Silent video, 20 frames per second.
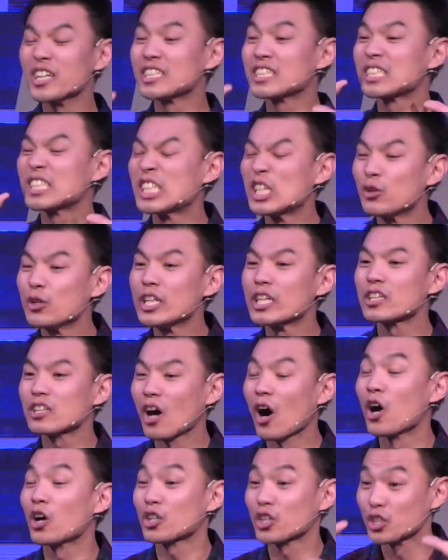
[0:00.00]
Assyria
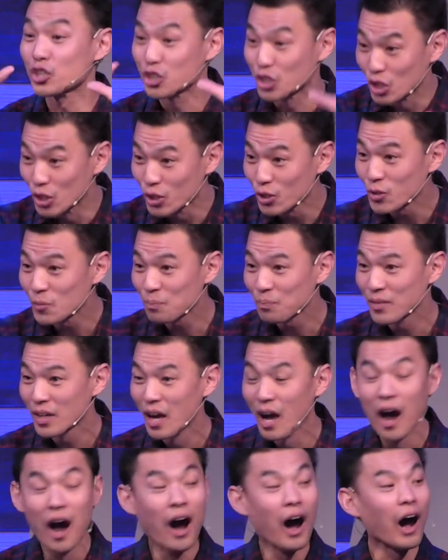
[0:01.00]
conquers you,
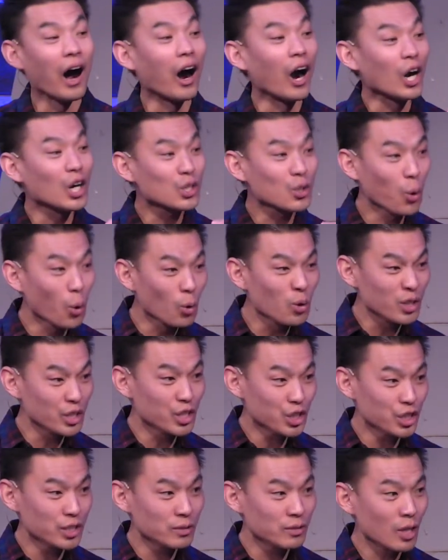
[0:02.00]
our
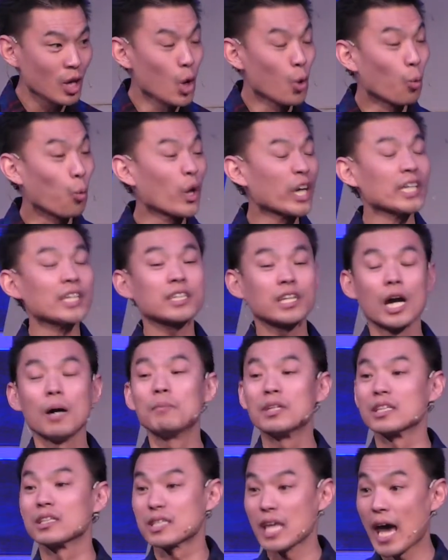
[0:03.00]
coalition, we're gonna
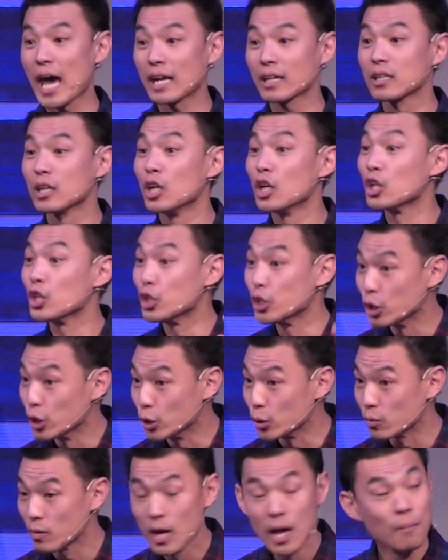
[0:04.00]
come and attack
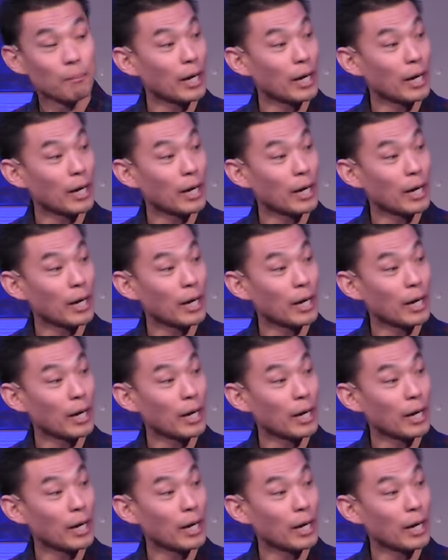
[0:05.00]
you.